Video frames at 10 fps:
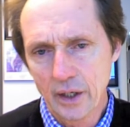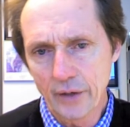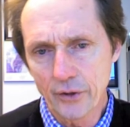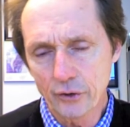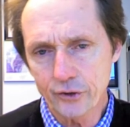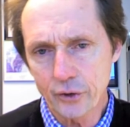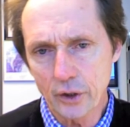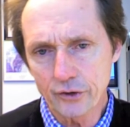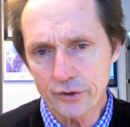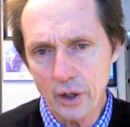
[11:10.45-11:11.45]
And those
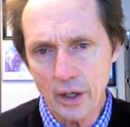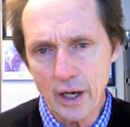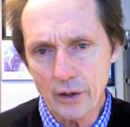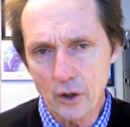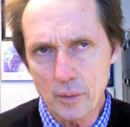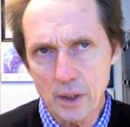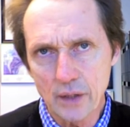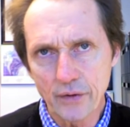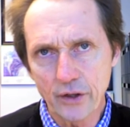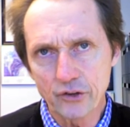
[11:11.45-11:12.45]
stories started out in Omaha
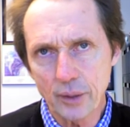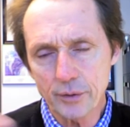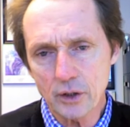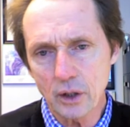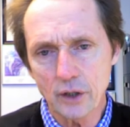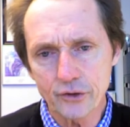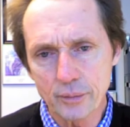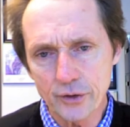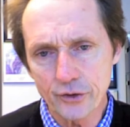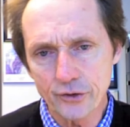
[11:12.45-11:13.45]
and then they jumped across the
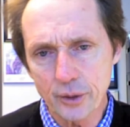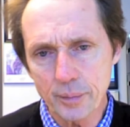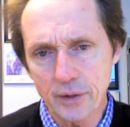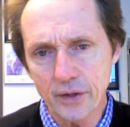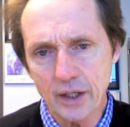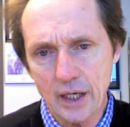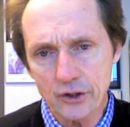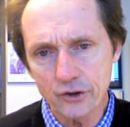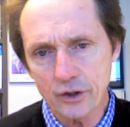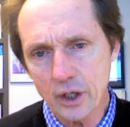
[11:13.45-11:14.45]
Mississippi and they got
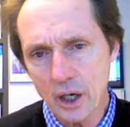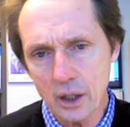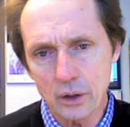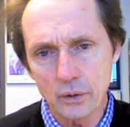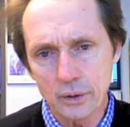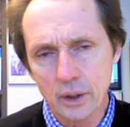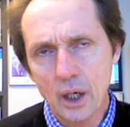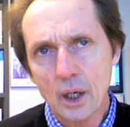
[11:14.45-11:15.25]
to Chicago and